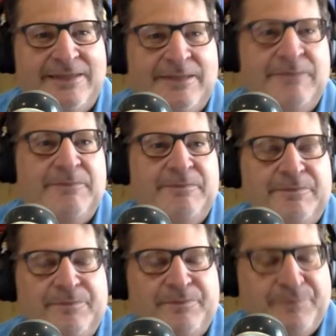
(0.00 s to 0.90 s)

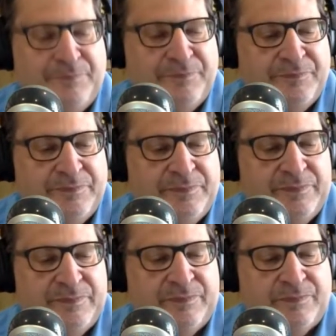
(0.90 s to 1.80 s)

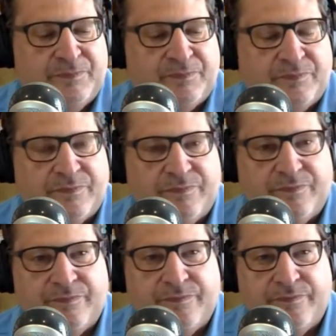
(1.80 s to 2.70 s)

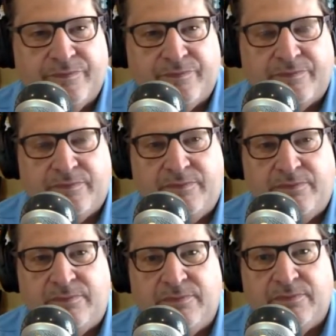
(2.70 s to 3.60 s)

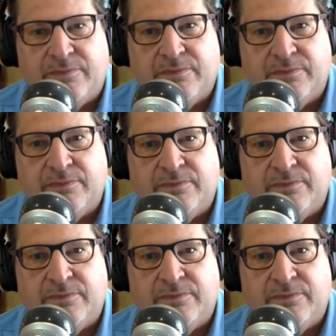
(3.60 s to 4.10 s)
(not speaking)